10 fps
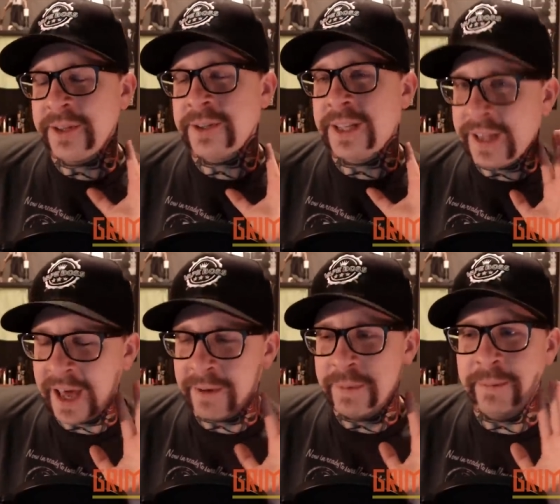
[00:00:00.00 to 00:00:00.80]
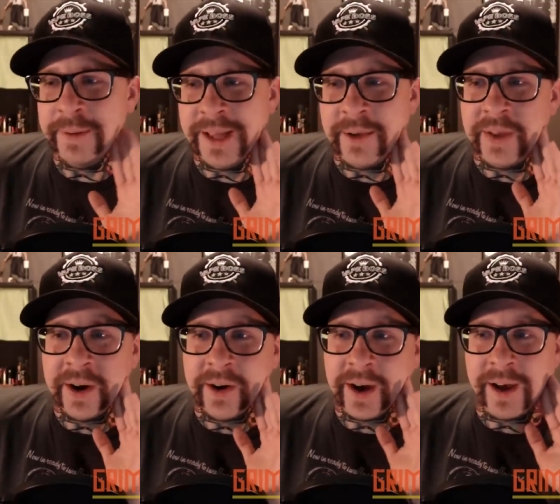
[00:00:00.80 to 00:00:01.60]
There's a lot of people out
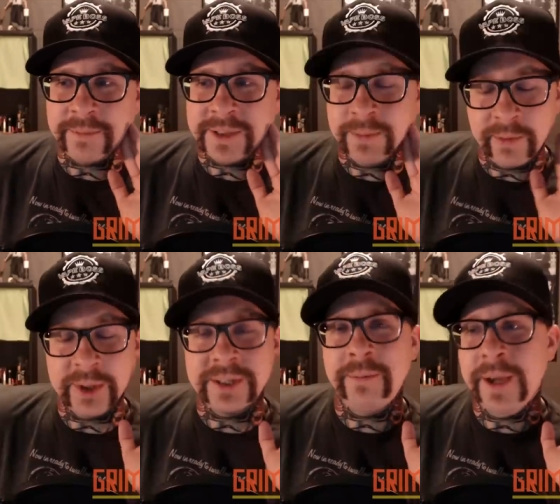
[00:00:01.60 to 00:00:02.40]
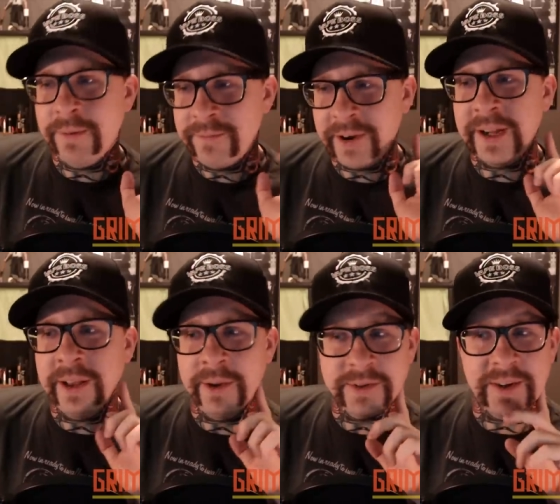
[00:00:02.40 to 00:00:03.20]
there, um, some of which I've become very
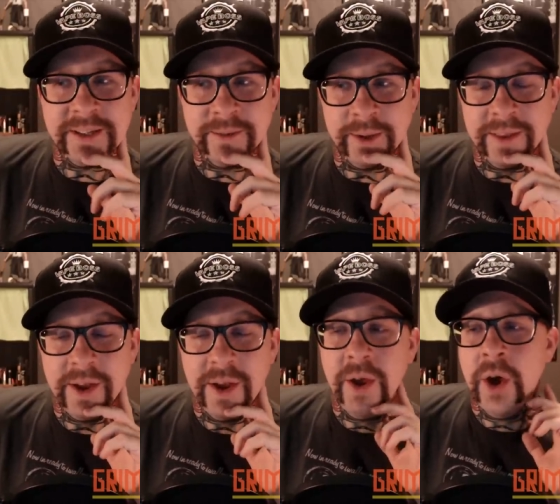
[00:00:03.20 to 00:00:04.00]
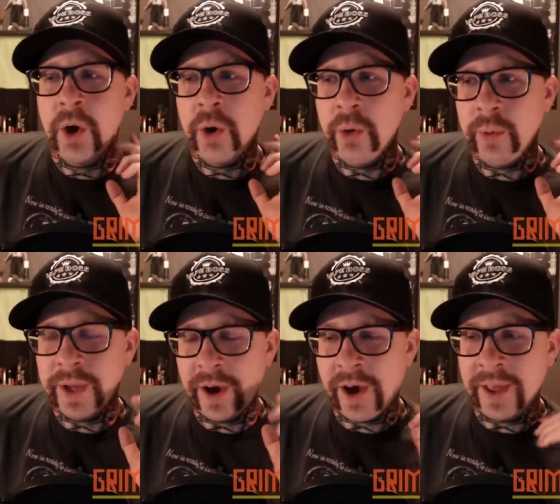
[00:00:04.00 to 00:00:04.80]
close friends with, who
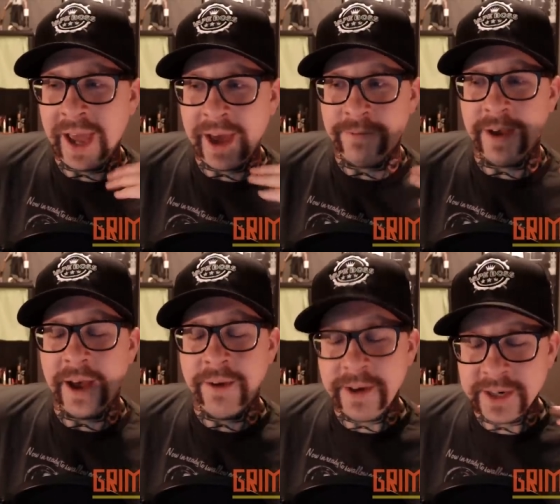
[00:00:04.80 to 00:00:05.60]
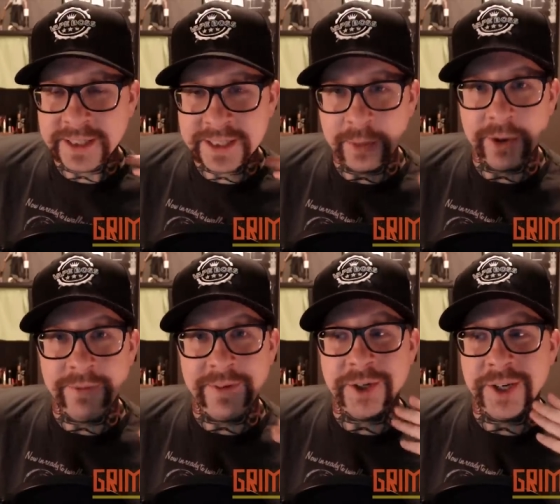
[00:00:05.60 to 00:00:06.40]
we all have a, a very similar
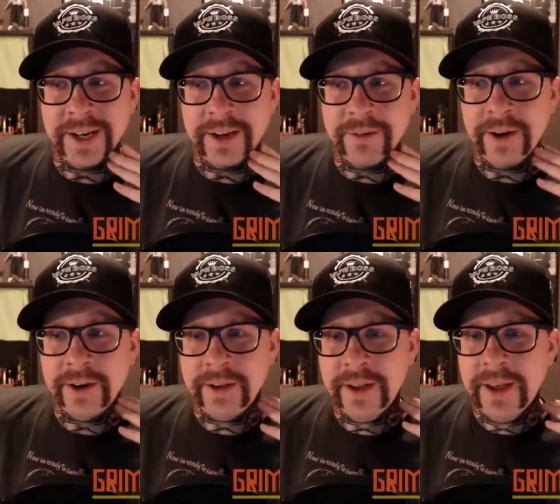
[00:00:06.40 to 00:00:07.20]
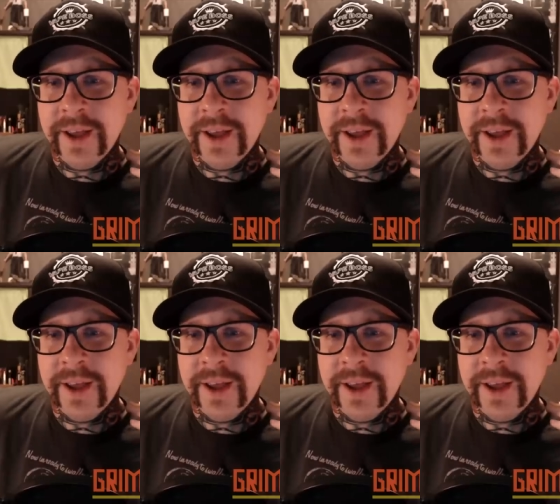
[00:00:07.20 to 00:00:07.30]
vision and a very